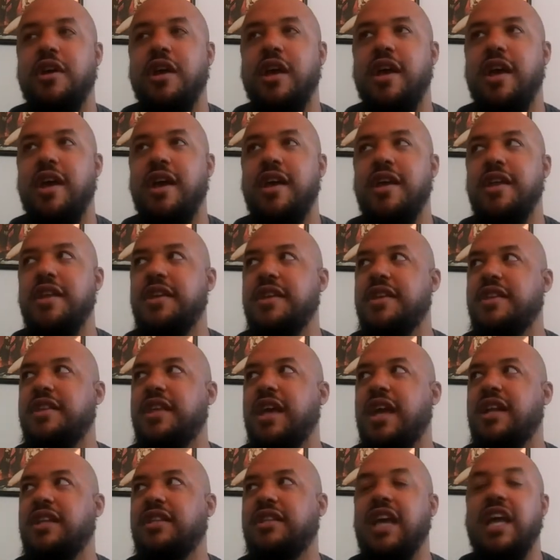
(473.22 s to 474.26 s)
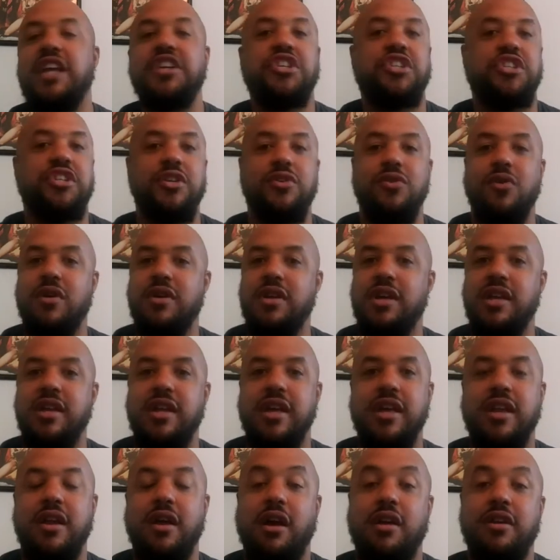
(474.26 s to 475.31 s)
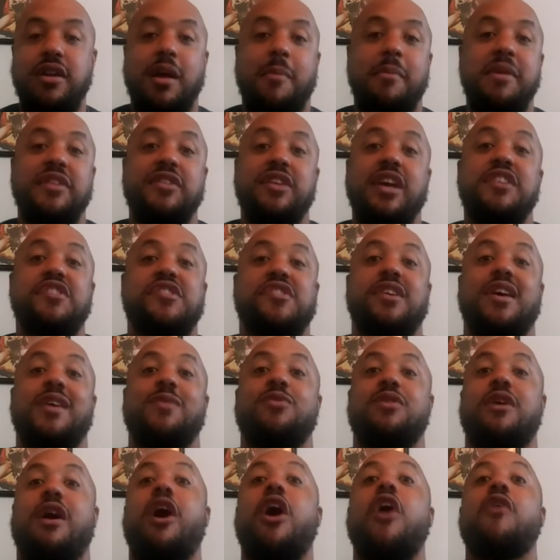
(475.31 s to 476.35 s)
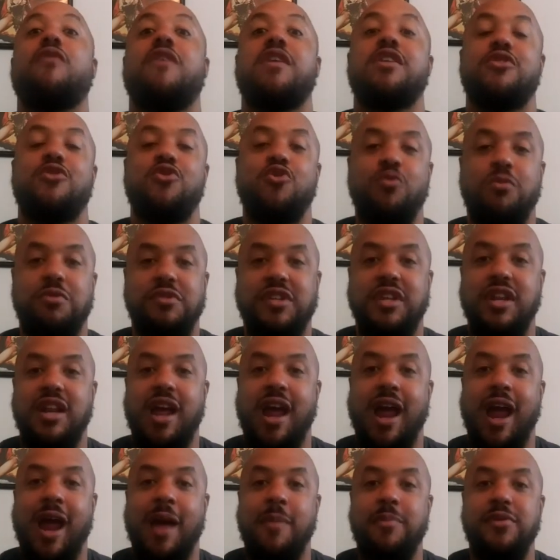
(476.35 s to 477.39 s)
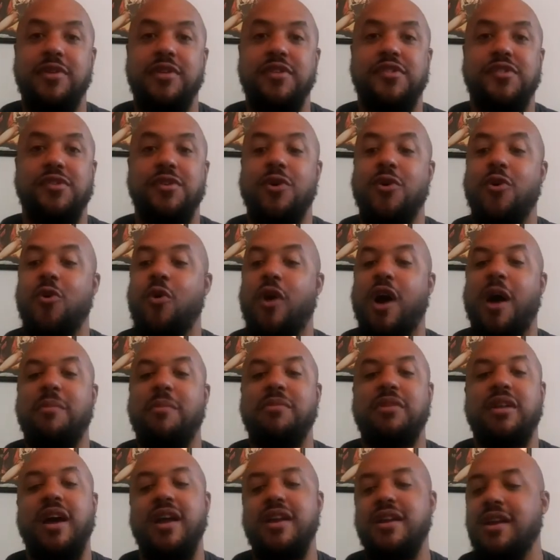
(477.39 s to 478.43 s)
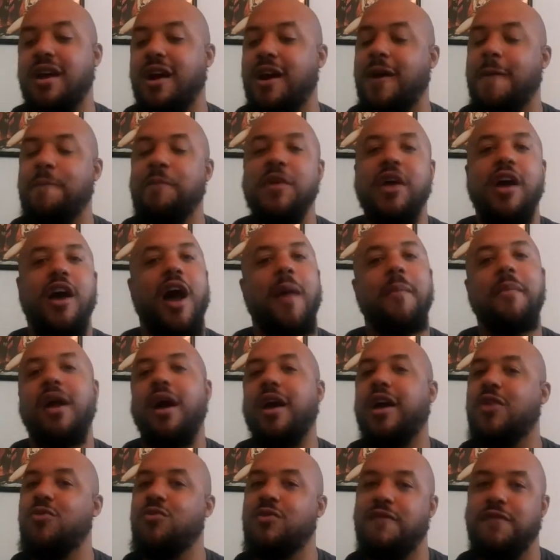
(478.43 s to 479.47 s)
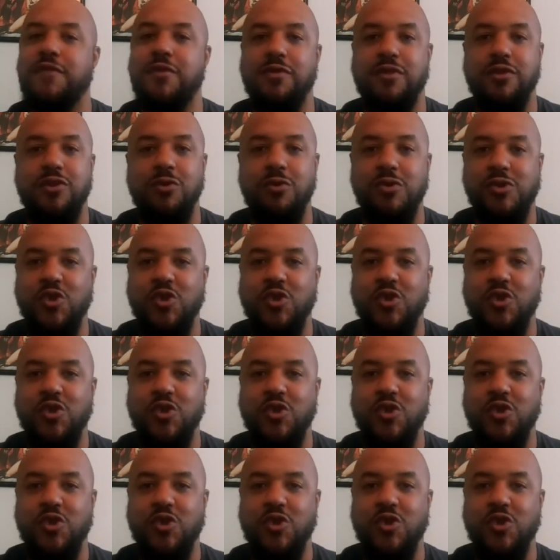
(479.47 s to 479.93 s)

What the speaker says: and they shit on it, and I mean, they said what I already knew was gonna happen, so I'm like, nah, I'm not gonna review the new